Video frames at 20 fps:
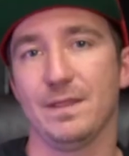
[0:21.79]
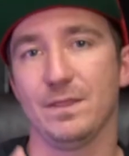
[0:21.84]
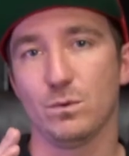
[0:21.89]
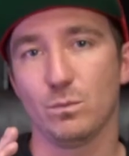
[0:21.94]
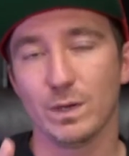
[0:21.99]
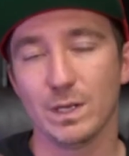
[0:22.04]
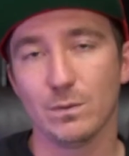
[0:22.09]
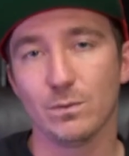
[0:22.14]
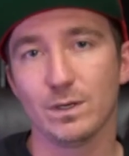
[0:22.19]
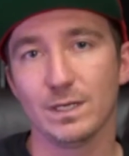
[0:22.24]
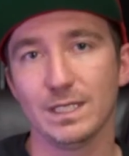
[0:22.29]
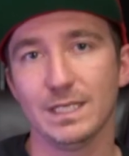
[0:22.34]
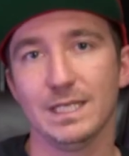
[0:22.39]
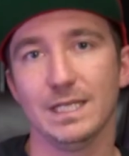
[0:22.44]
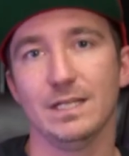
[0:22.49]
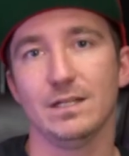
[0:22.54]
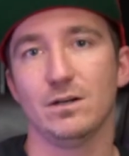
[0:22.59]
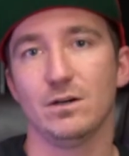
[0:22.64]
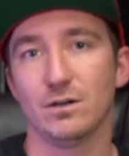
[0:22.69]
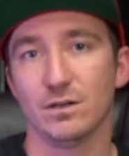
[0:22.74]
And the way we're gonna
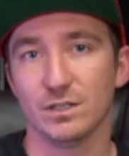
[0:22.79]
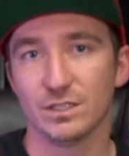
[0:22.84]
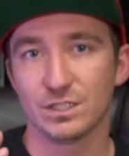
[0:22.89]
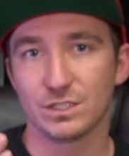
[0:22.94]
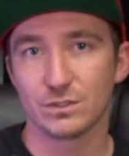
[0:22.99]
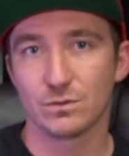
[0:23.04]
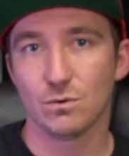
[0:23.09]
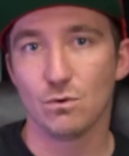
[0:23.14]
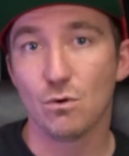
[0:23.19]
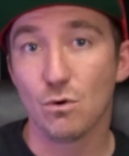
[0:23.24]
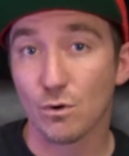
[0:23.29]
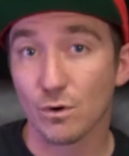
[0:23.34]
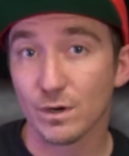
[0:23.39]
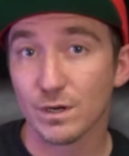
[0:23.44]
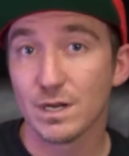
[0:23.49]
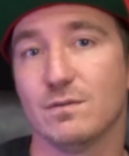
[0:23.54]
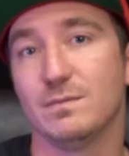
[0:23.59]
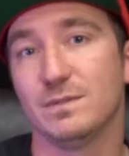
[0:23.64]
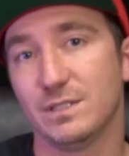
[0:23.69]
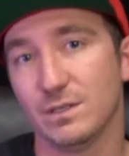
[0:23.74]
get our
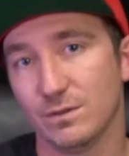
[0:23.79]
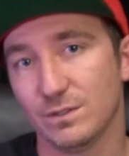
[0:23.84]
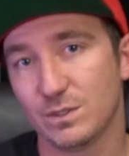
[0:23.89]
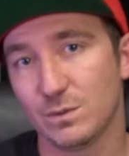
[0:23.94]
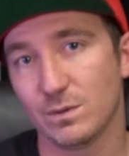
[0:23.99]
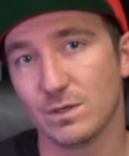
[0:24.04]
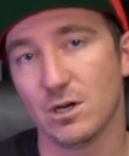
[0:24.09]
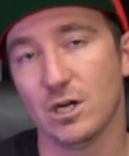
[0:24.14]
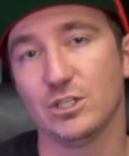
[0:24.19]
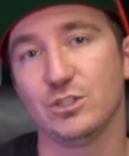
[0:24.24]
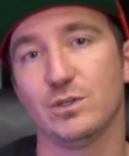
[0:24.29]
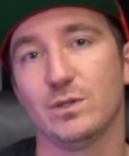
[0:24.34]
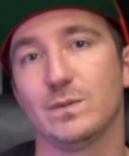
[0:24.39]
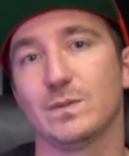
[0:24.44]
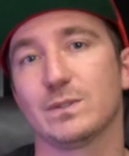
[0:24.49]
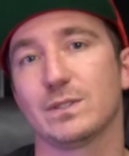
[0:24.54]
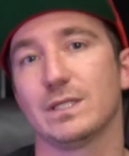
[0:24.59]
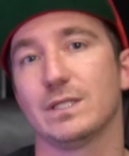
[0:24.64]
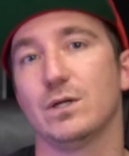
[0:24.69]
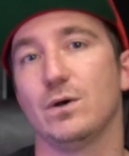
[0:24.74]
score from 0 to 100
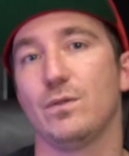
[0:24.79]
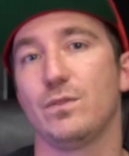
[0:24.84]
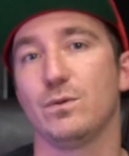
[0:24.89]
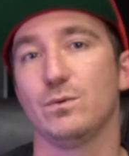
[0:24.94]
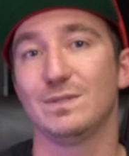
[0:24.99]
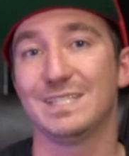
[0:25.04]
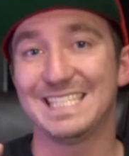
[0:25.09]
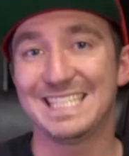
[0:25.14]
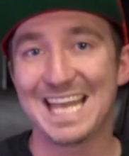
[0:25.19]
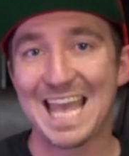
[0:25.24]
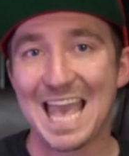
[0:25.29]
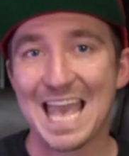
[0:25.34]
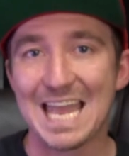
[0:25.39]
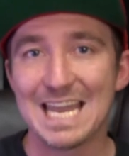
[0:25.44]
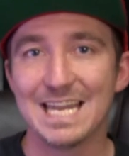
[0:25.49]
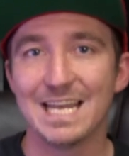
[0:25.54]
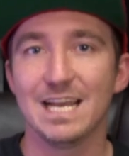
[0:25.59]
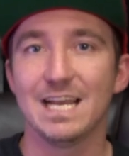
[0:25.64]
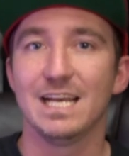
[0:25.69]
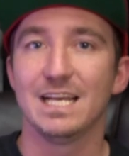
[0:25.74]
is we're gonna go through
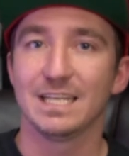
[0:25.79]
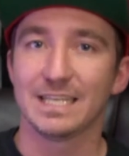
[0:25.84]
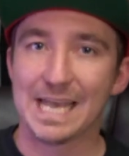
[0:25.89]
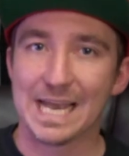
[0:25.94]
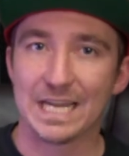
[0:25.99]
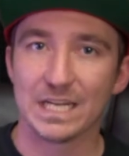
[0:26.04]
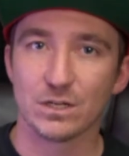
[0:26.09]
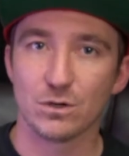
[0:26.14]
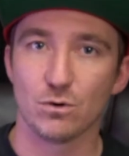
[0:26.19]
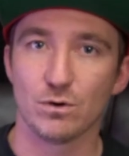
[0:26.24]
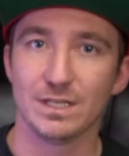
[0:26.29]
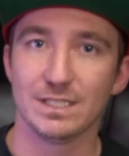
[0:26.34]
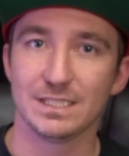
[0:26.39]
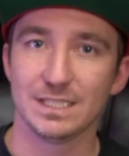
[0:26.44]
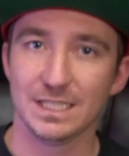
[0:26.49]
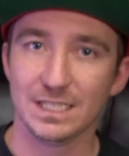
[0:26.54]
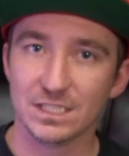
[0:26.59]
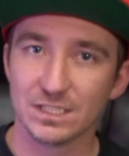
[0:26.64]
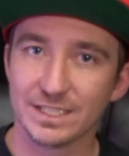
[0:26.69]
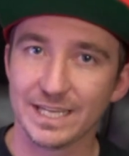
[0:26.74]
10
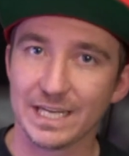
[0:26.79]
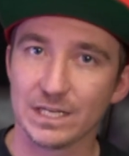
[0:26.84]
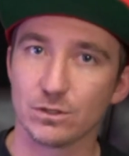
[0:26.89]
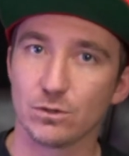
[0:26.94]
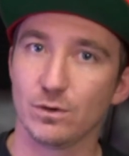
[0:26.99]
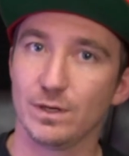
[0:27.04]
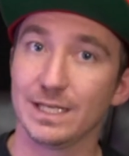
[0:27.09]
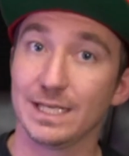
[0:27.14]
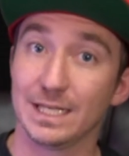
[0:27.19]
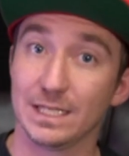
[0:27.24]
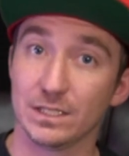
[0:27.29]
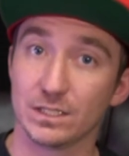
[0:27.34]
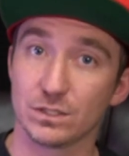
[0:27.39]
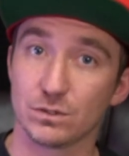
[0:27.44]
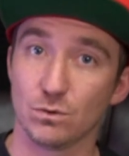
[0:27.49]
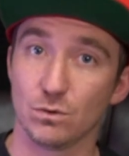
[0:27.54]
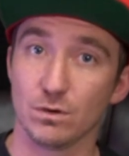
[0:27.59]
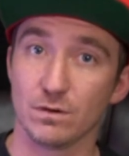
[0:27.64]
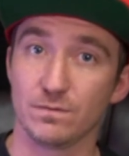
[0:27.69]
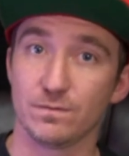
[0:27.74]
categories, each category getting a
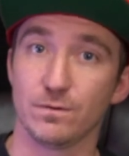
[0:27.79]
score